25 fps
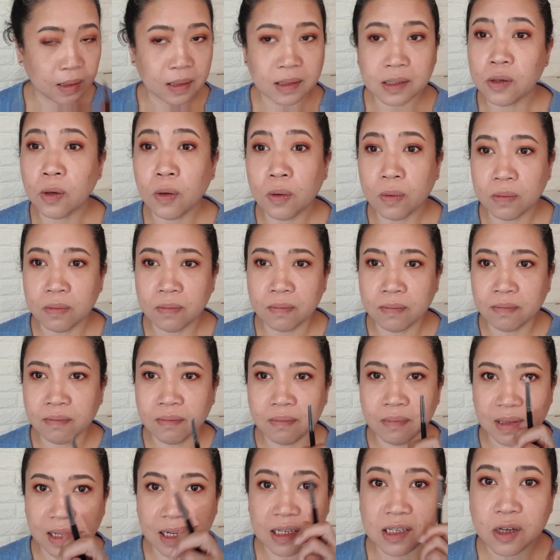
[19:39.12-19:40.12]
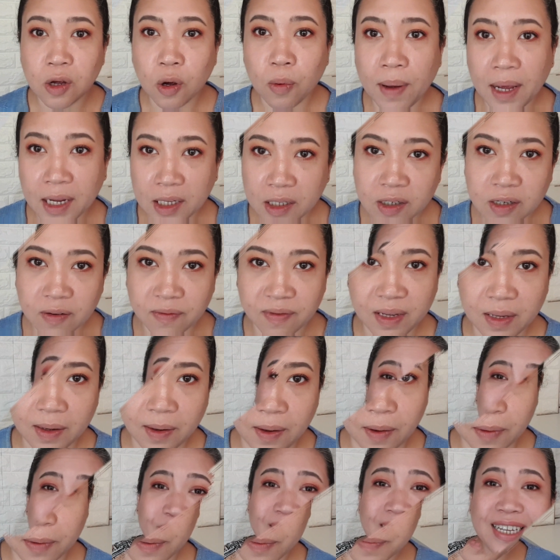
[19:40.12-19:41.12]
So let's go back to the video.
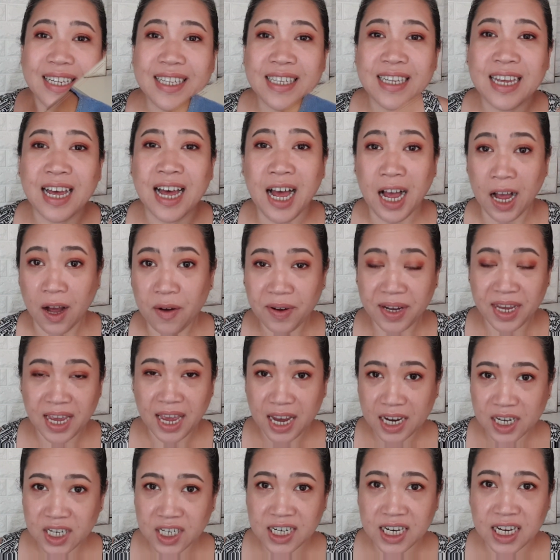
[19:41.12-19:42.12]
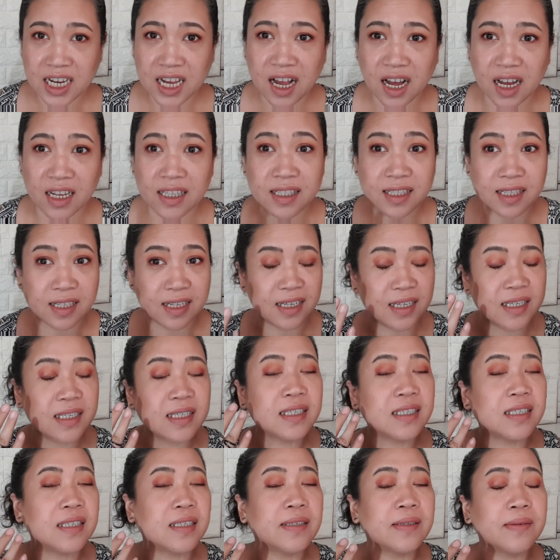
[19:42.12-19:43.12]
So that's how I actually got
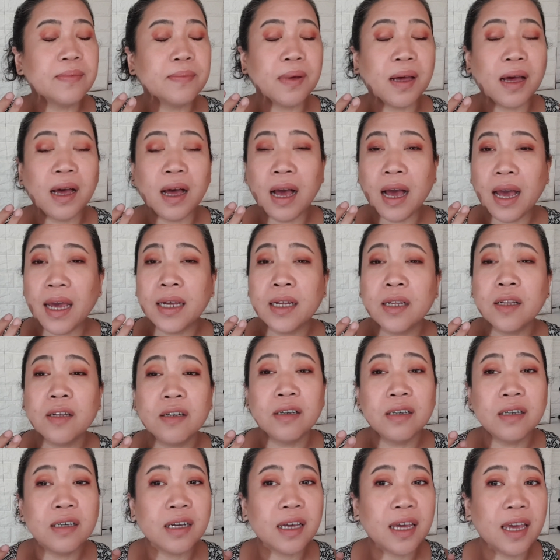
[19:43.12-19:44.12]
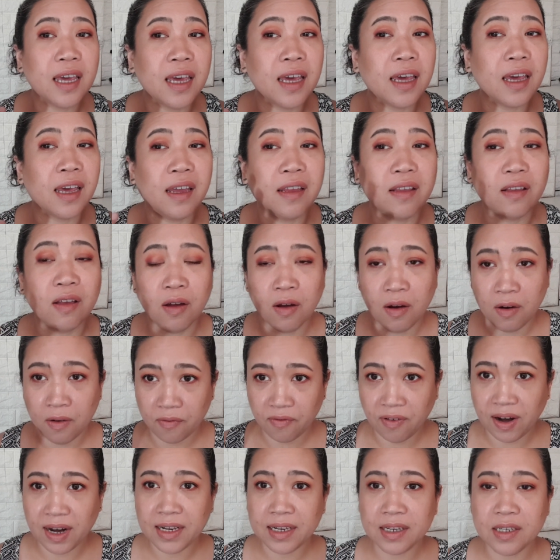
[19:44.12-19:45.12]
this eye look. And
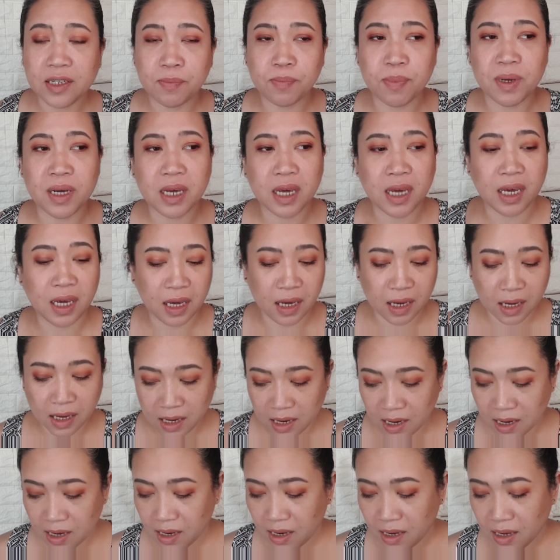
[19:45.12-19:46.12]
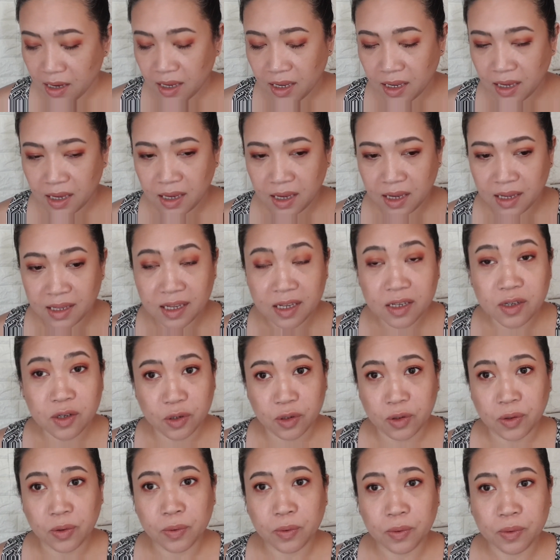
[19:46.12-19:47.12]
frankly speaking, it is
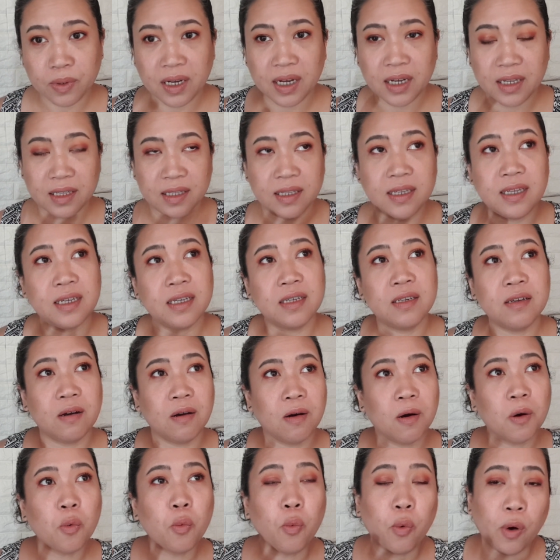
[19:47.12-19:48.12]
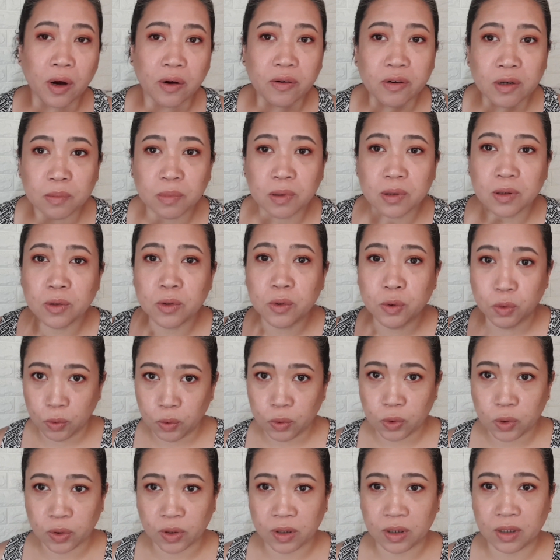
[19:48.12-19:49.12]
true that these are wearable
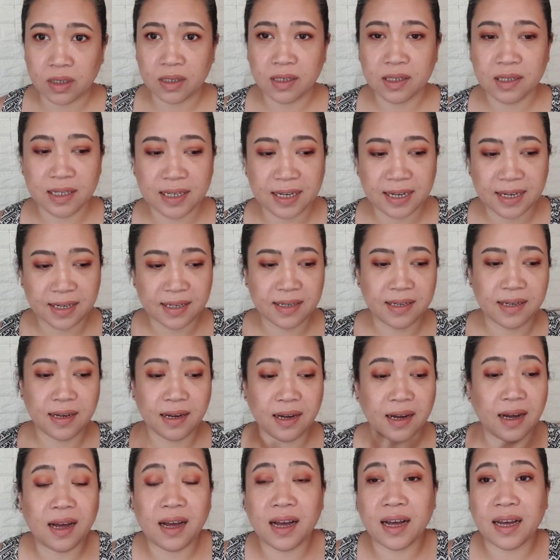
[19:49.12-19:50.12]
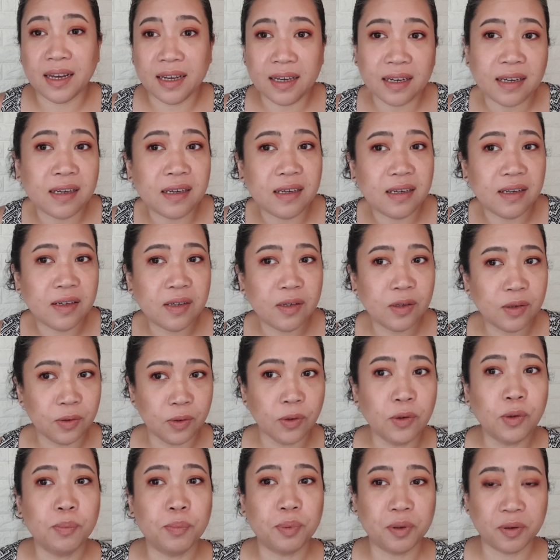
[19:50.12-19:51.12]
neutrals that I
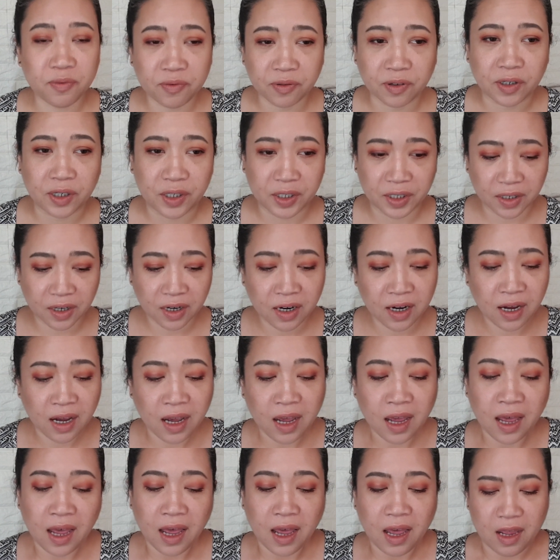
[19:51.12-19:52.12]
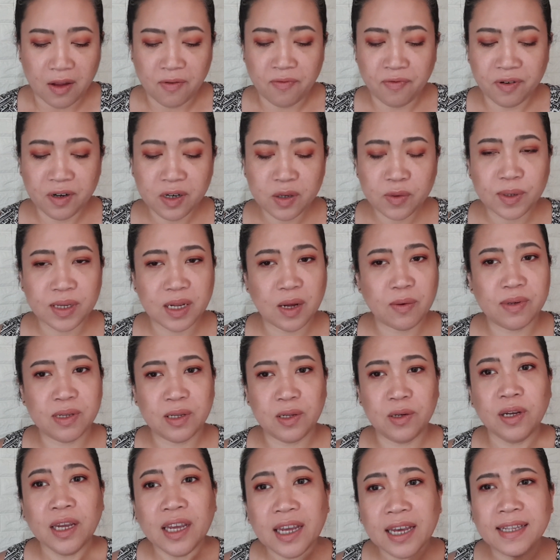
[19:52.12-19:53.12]
do prefer. At first, when I was
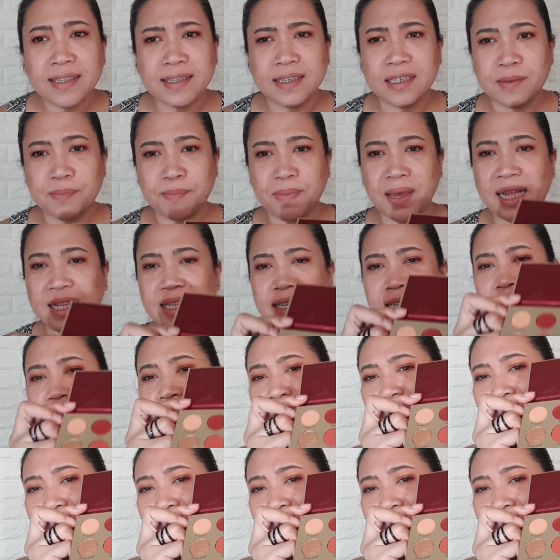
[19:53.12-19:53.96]
looking at this palette,